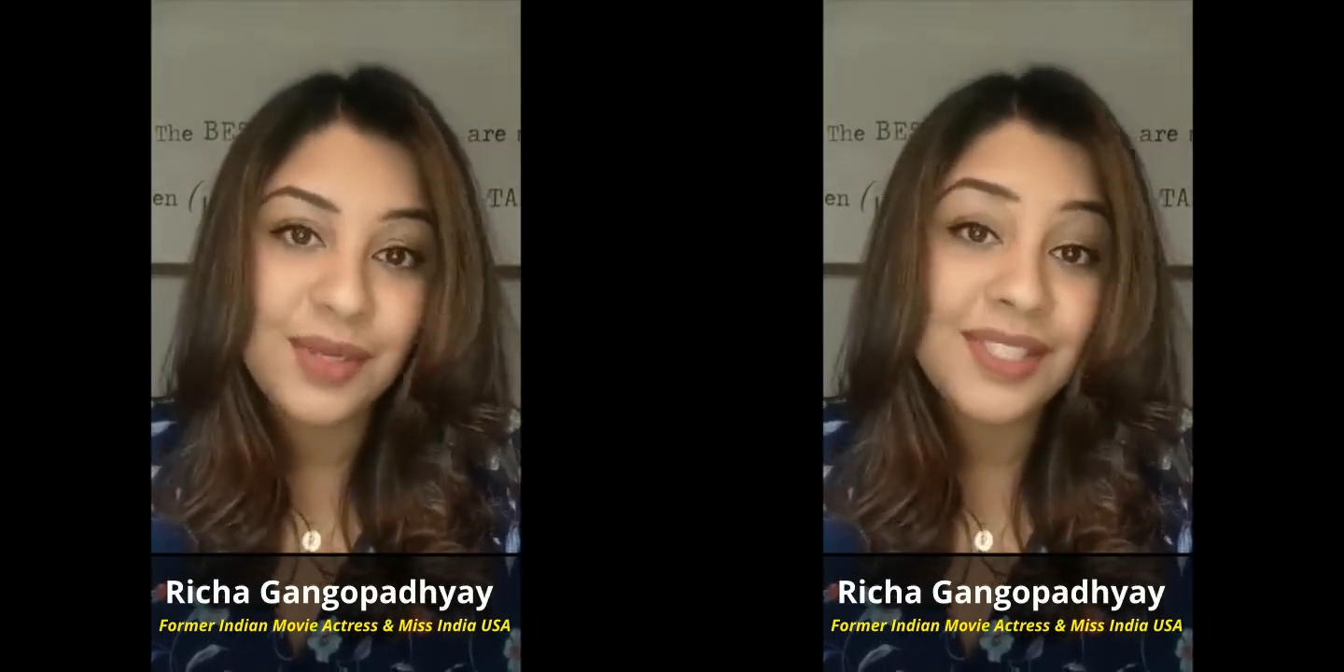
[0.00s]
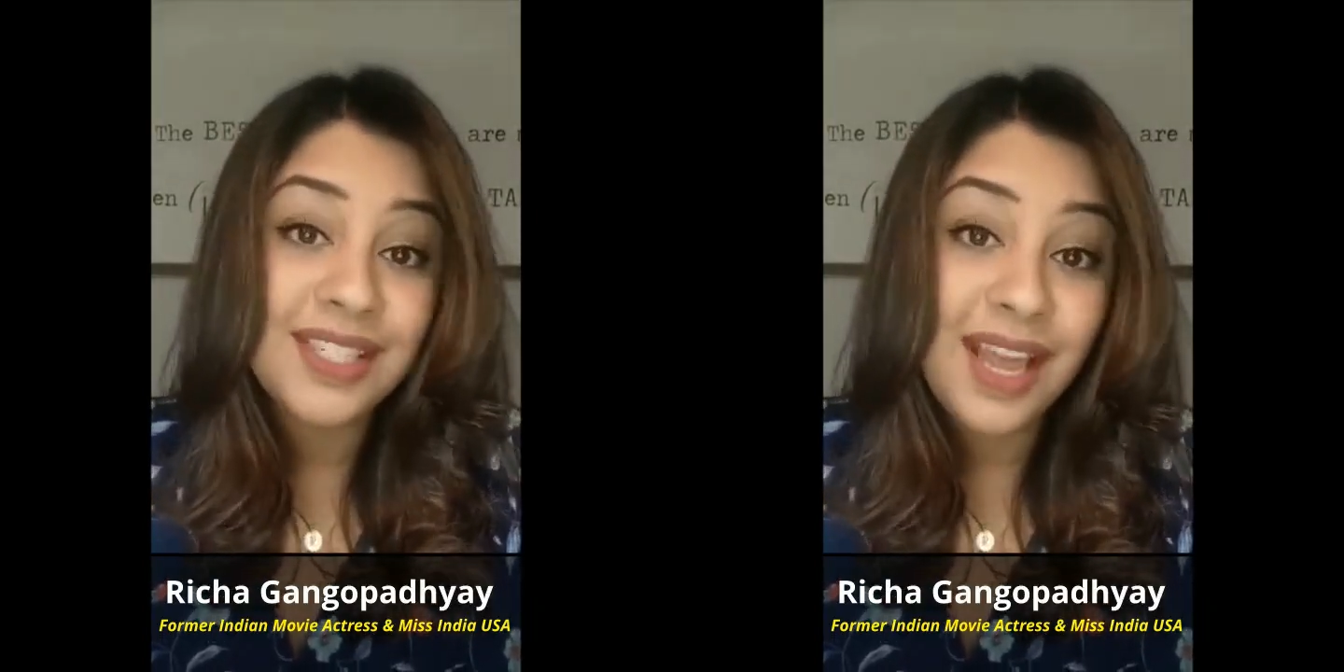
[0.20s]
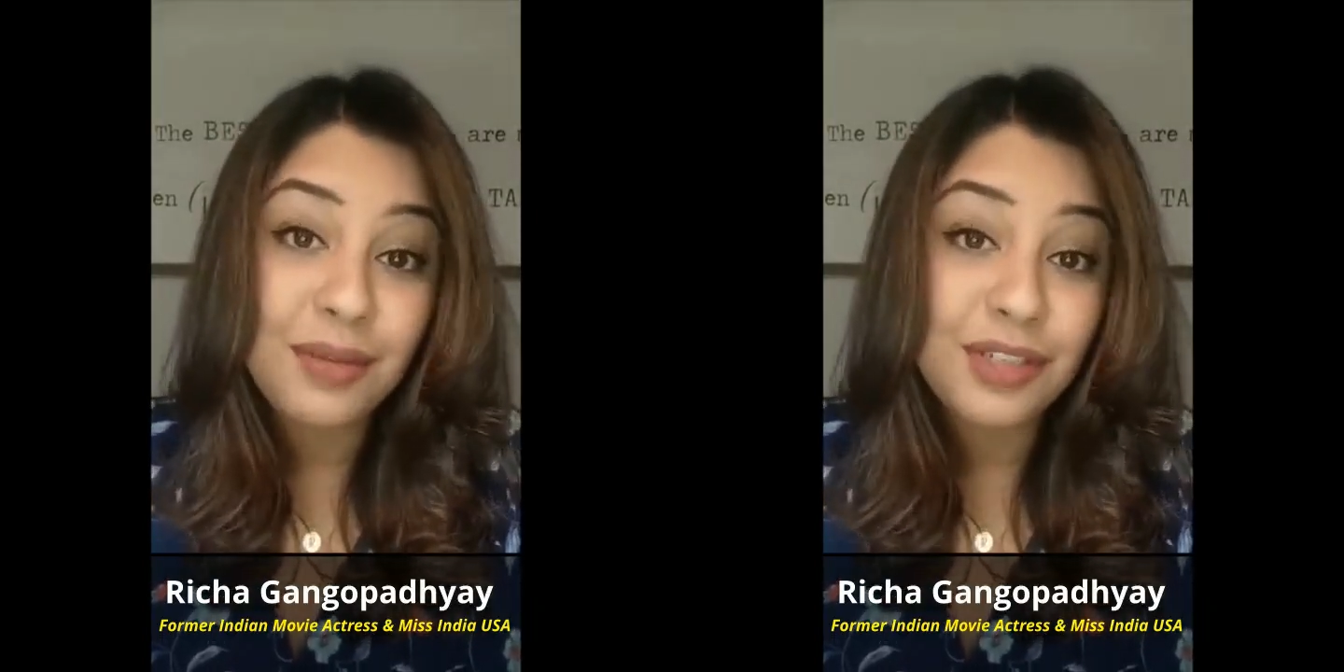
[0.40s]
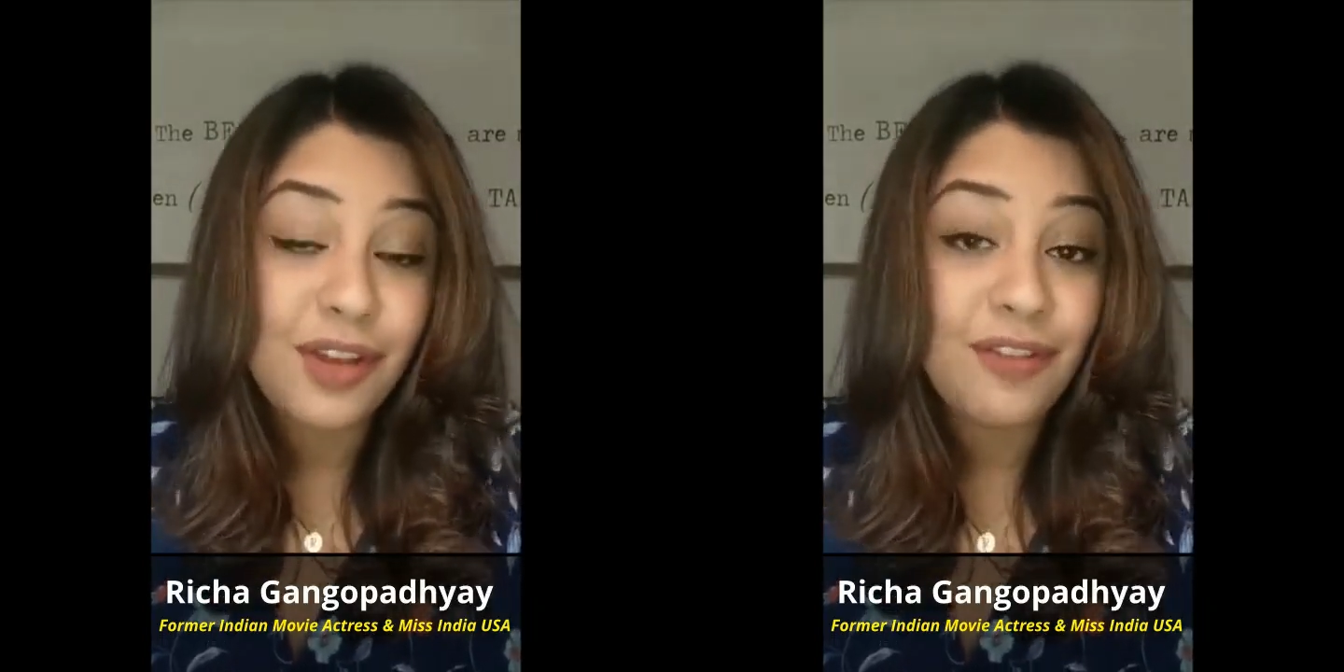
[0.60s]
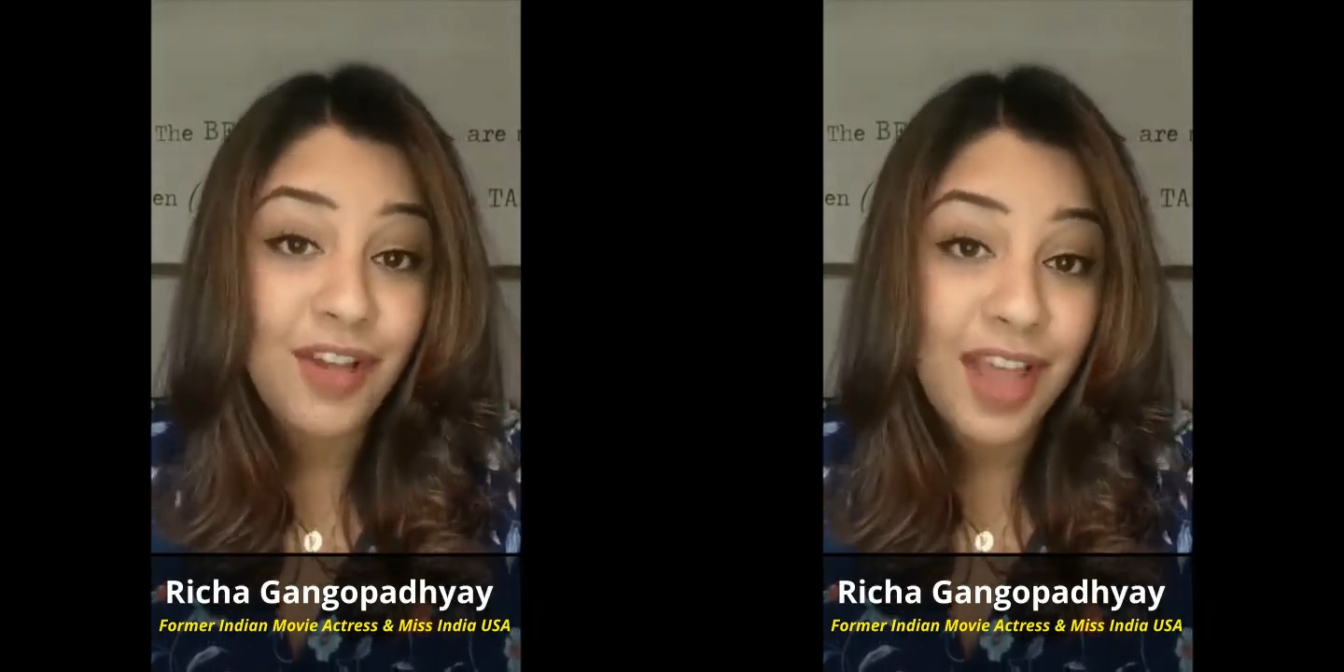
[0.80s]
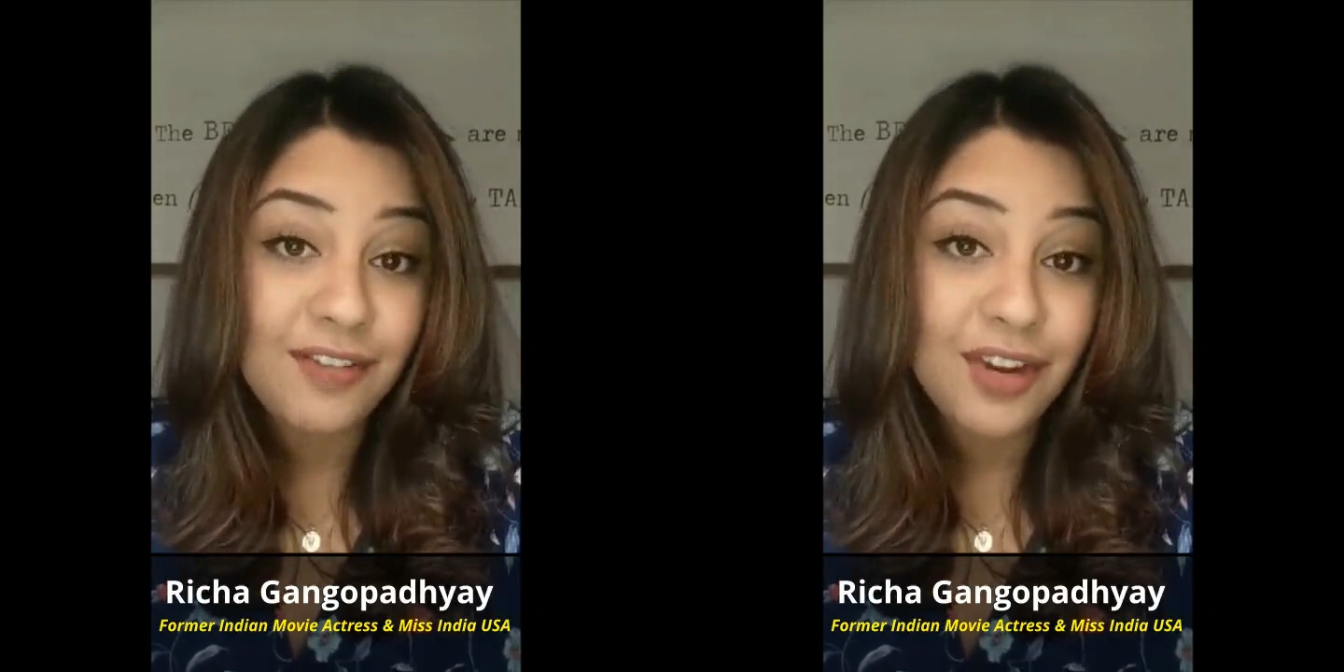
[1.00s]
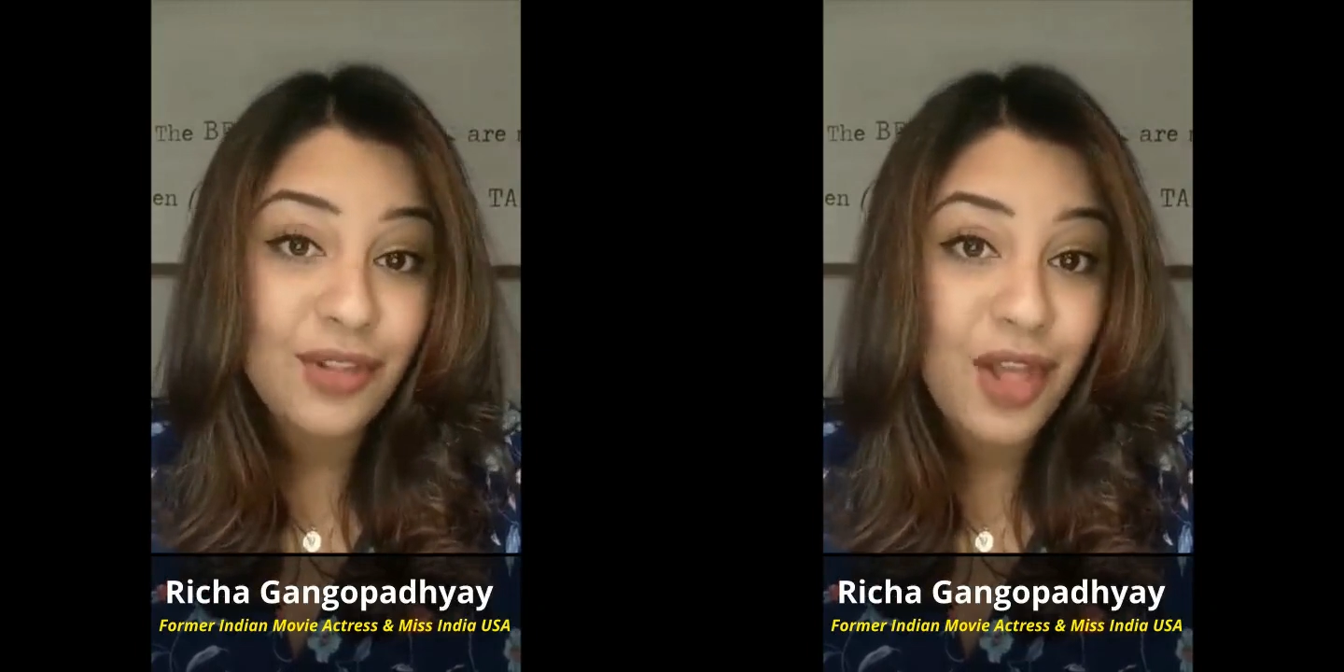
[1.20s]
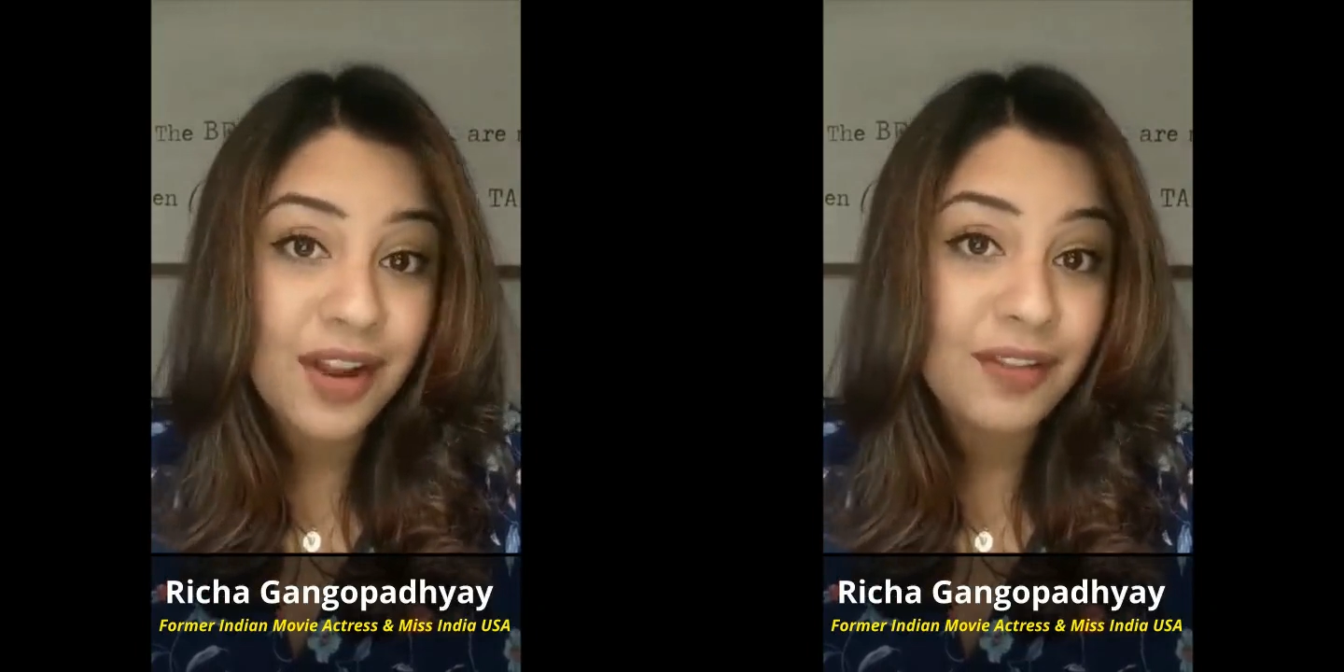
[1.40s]
establish a
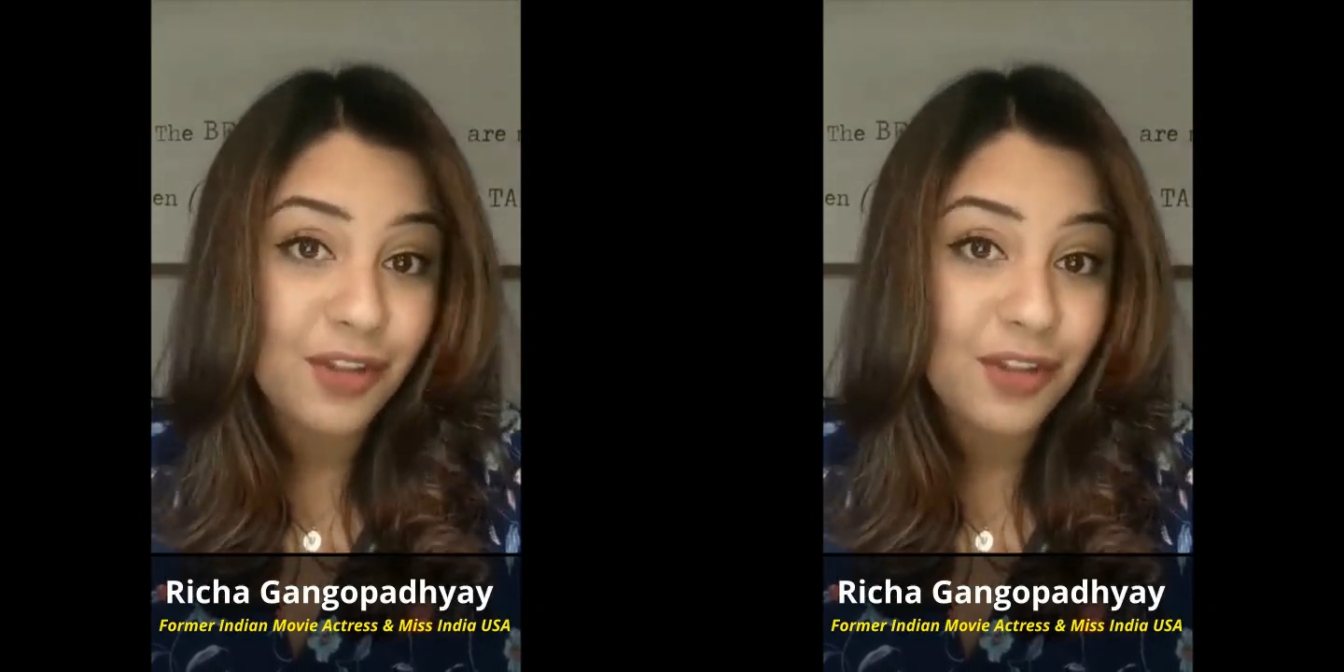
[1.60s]
5-year-long